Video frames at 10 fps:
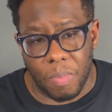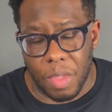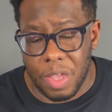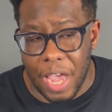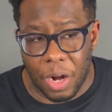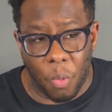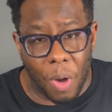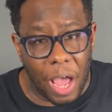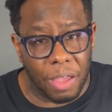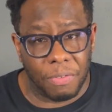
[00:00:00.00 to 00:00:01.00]
he had a
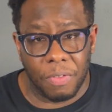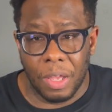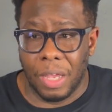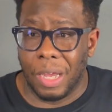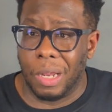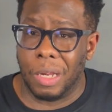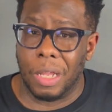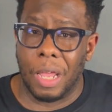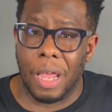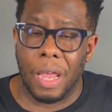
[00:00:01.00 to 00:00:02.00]
wife, and
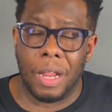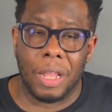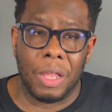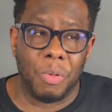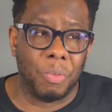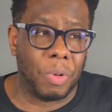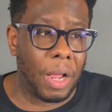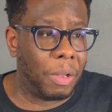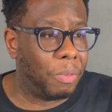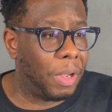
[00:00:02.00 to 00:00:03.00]
he
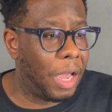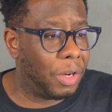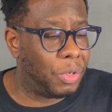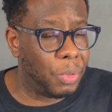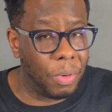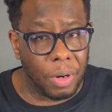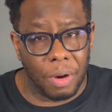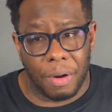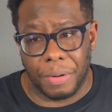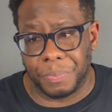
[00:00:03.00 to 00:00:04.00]
had a
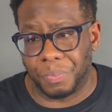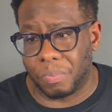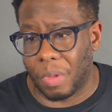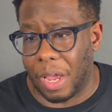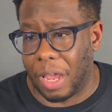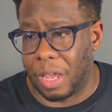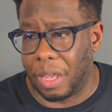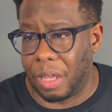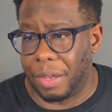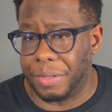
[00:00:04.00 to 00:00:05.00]
daughter, and
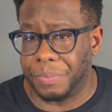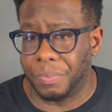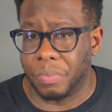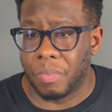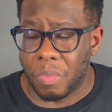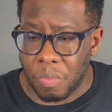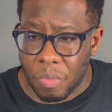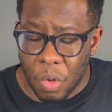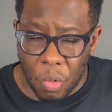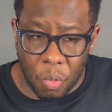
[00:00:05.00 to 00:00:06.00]
he
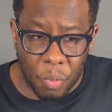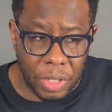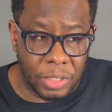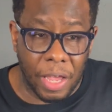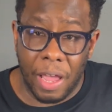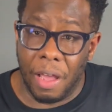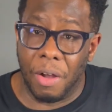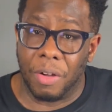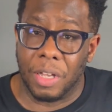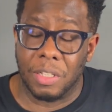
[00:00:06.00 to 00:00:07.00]
went to hell
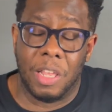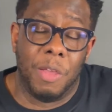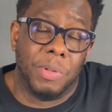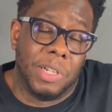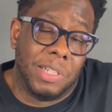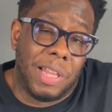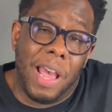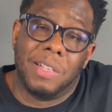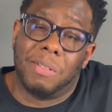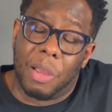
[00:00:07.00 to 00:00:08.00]
because he was an
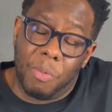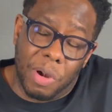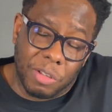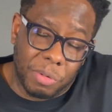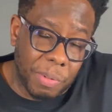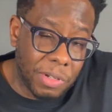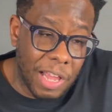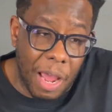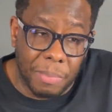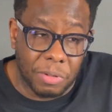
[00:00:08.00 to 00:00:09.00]
assassin. Like, what else was supposed to
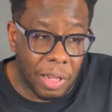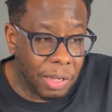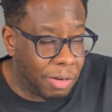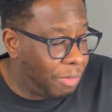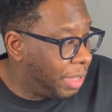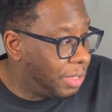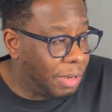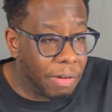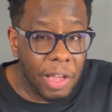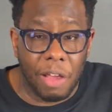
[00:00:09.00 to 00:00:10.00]
happen to him? Like, you don't get to
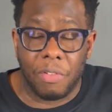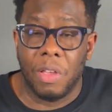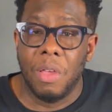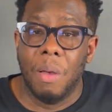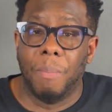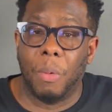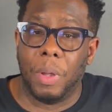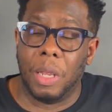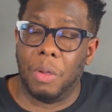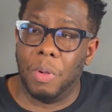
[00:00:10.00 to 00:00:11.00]
go to heaven. But when
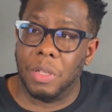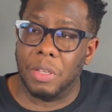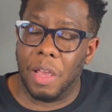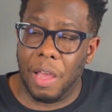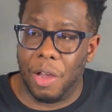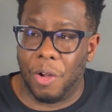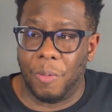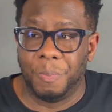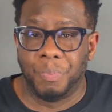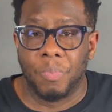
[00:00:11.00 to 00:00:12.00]
he went to
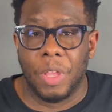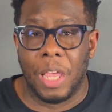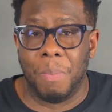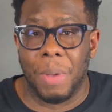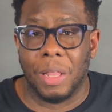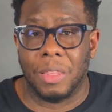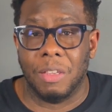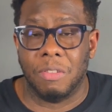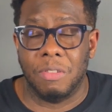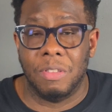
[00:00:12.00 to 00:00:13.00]
hell, he met
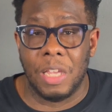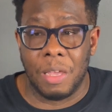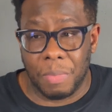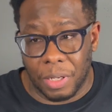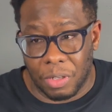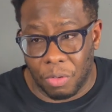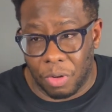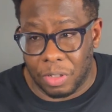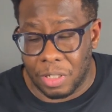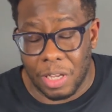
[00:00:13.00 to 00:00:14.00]
this demon or
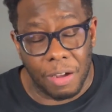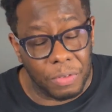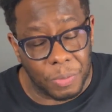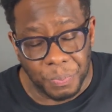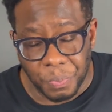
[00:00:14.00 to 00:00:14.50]
the devil.